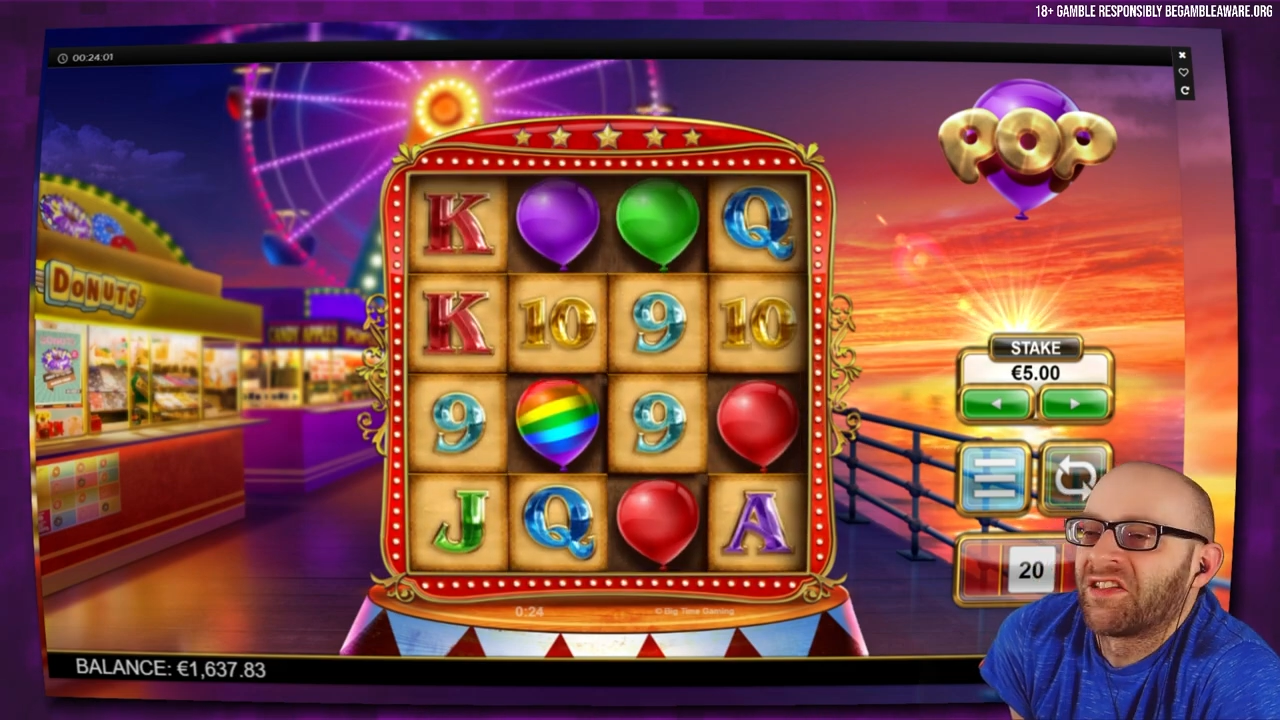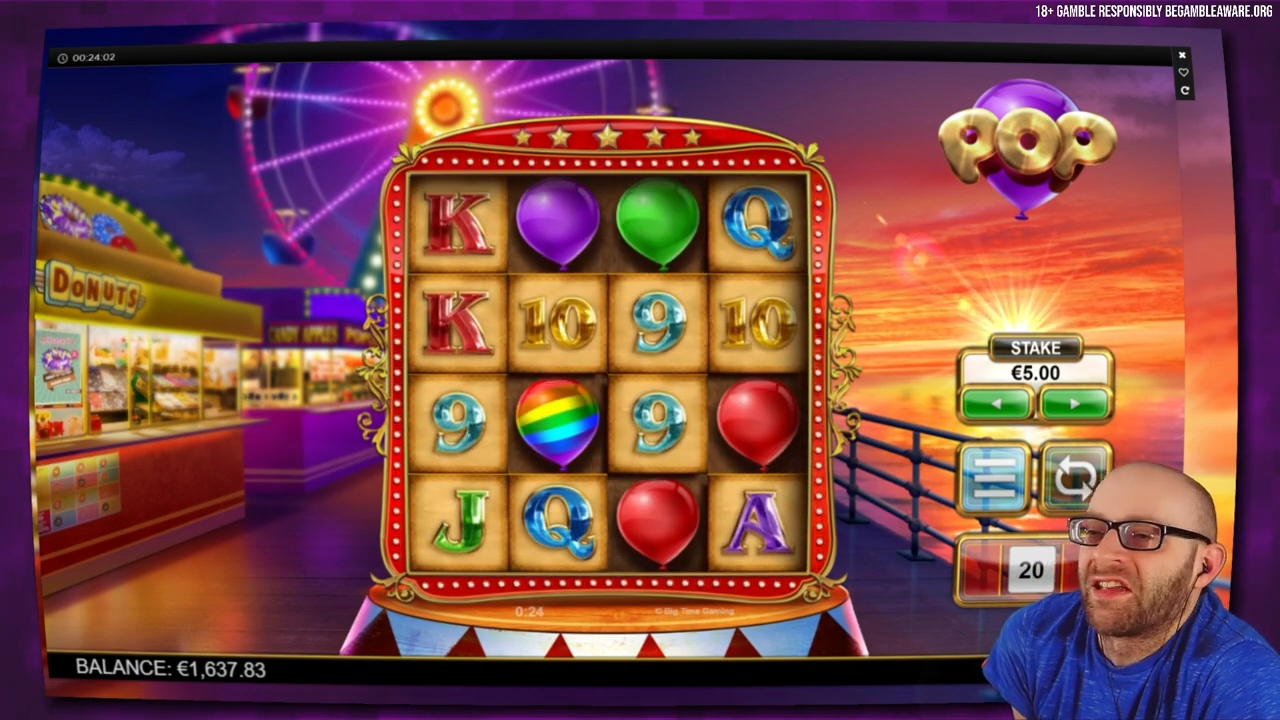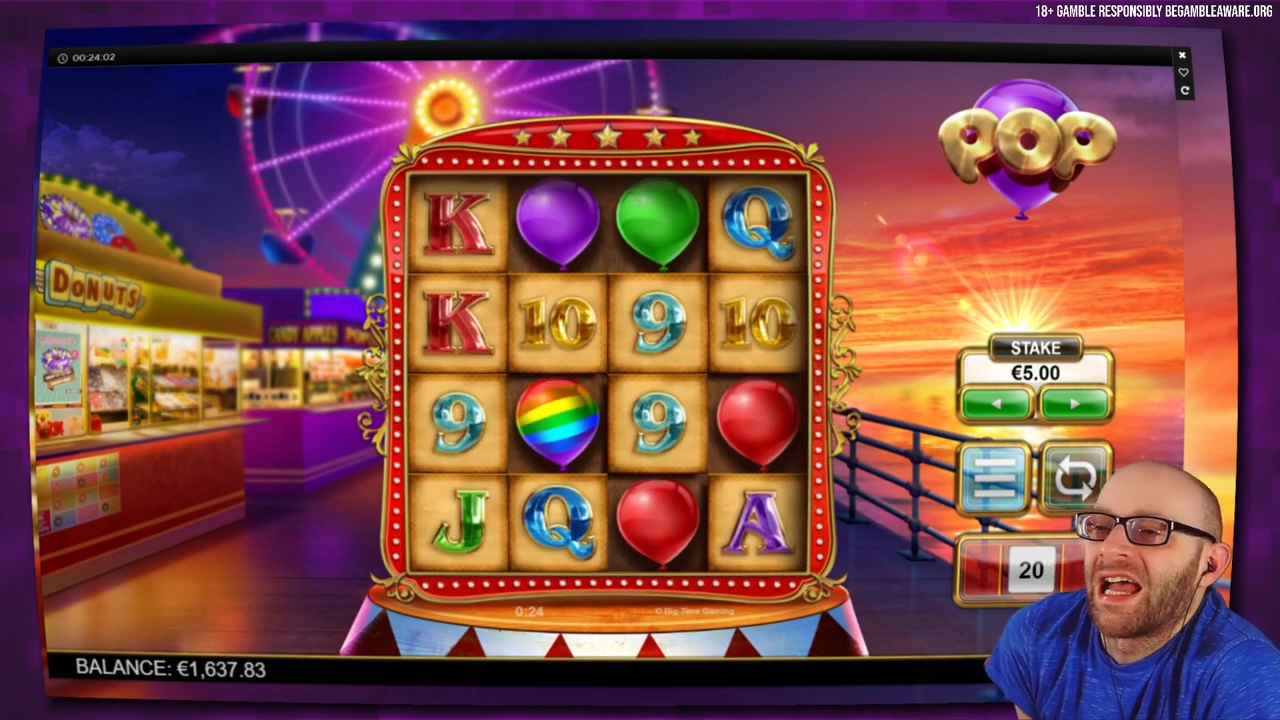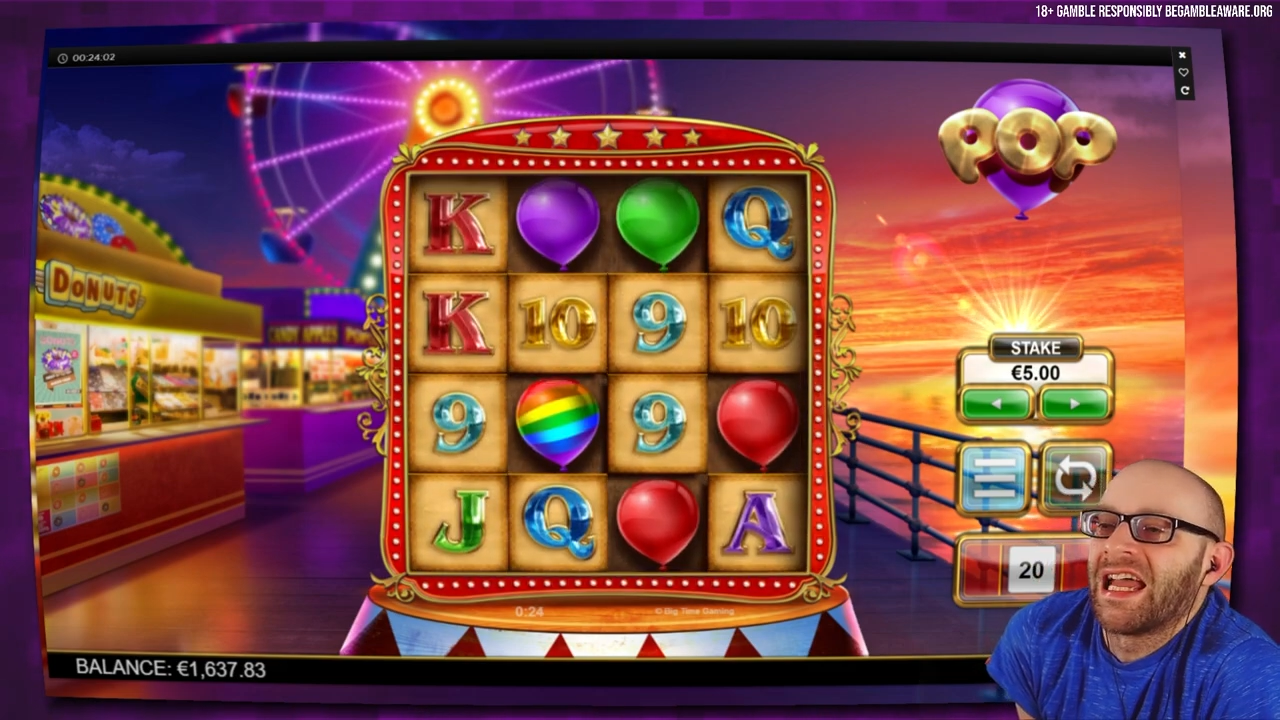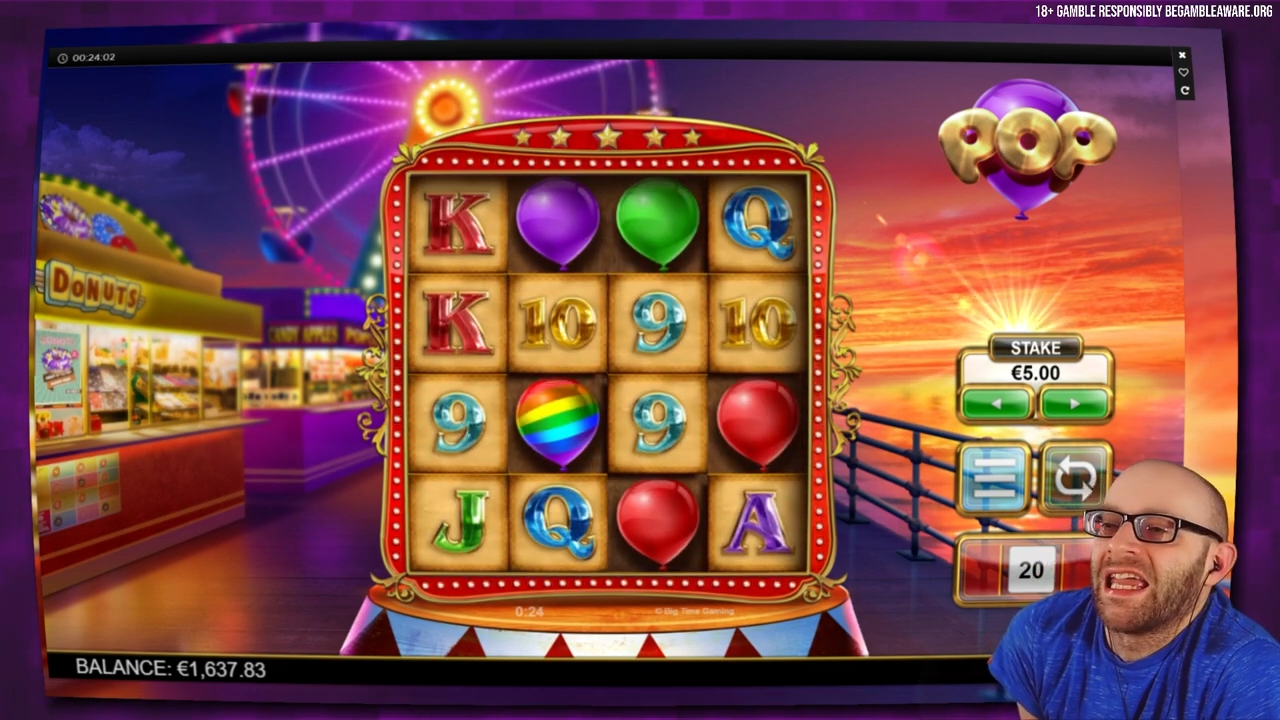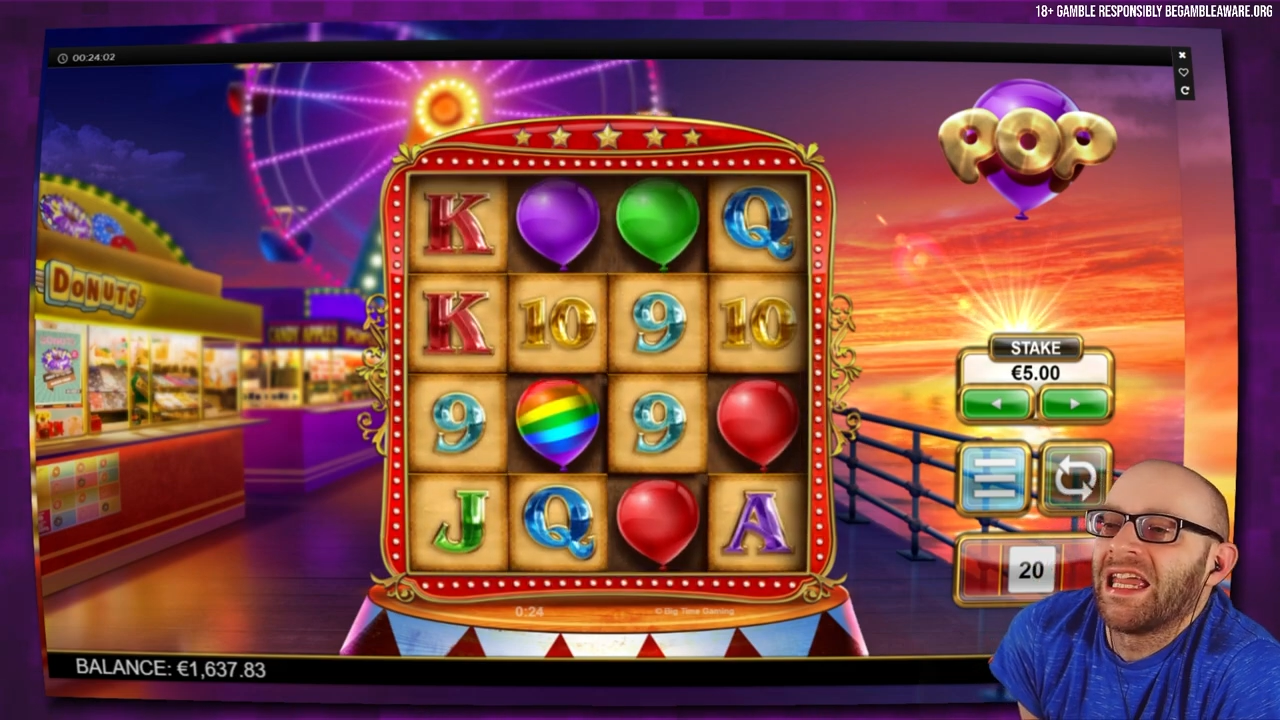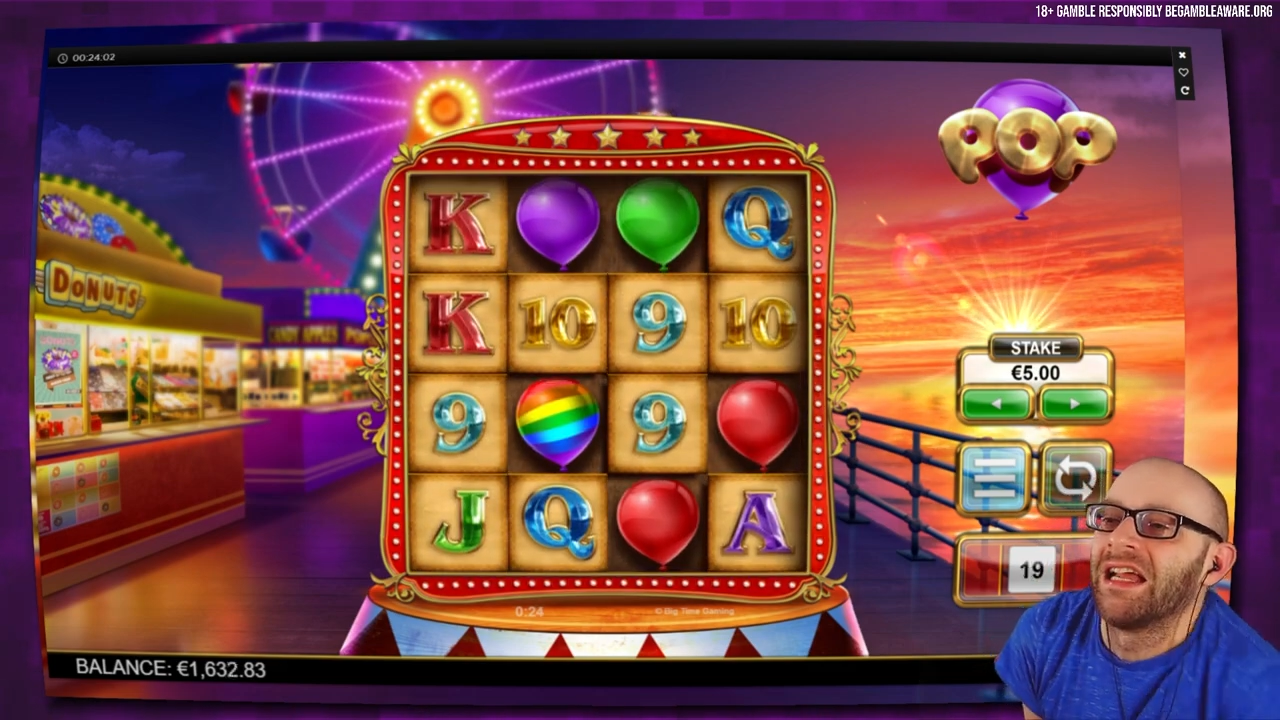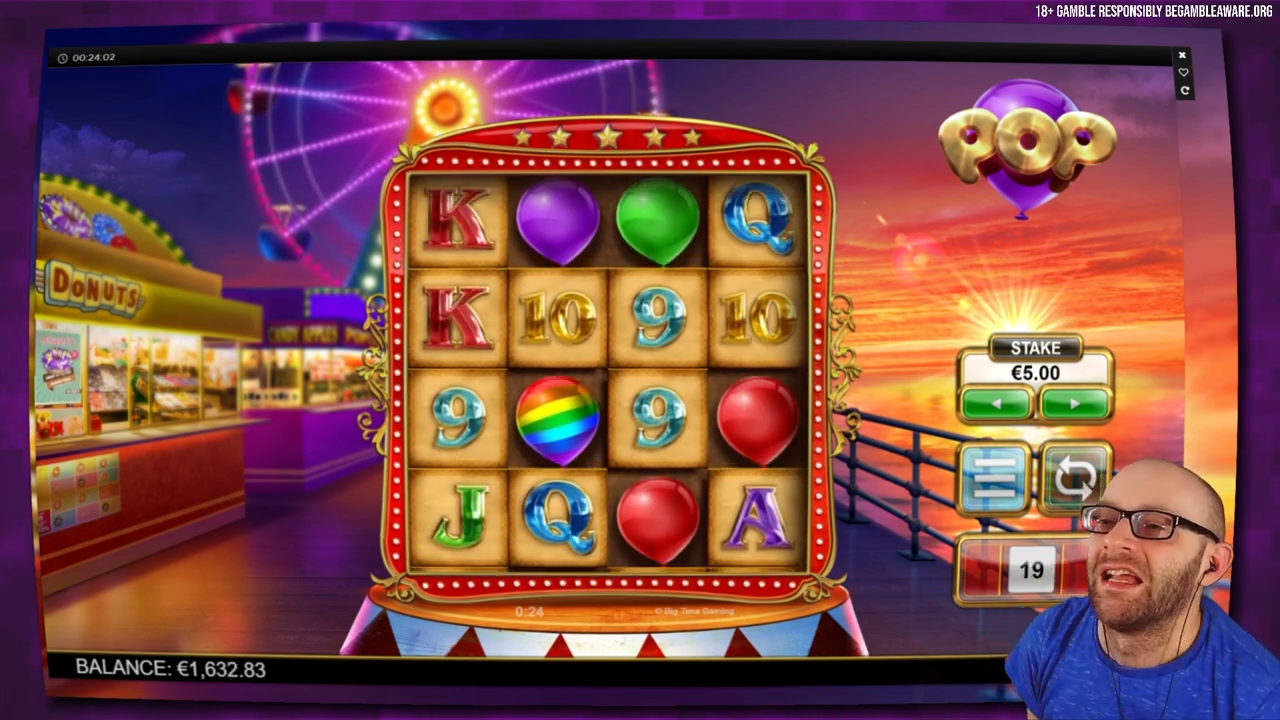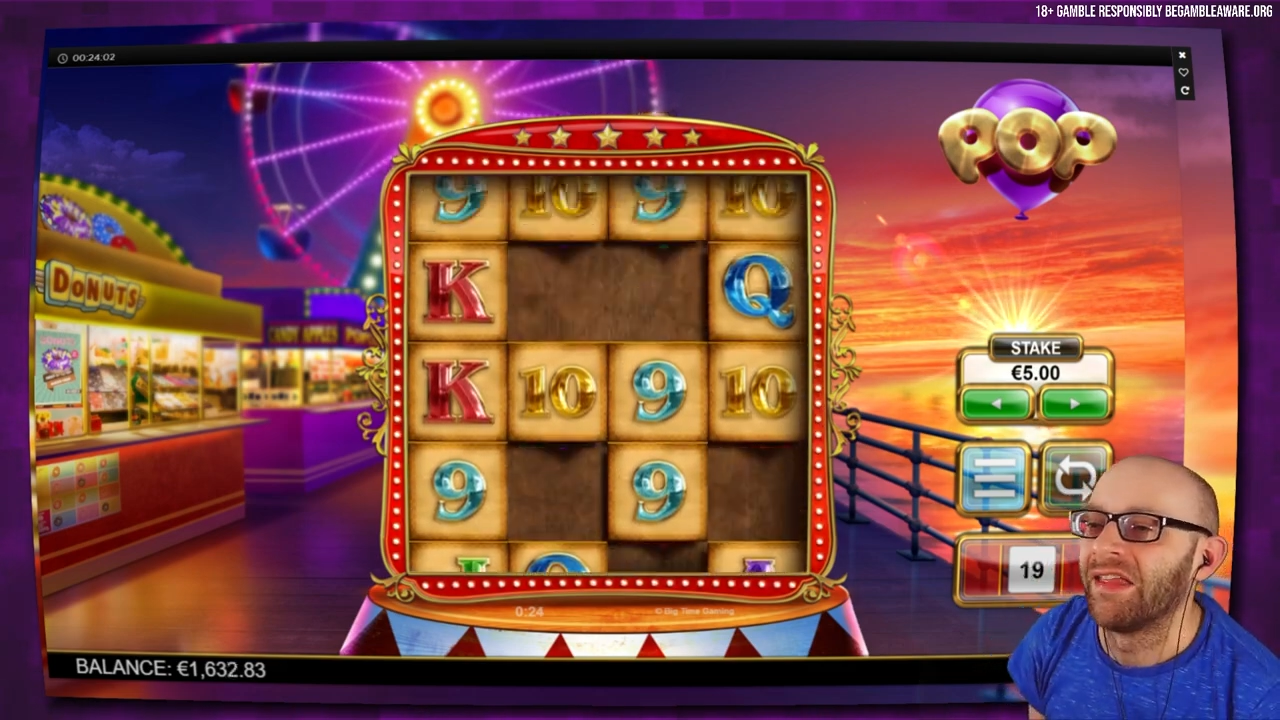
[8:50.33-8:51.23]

say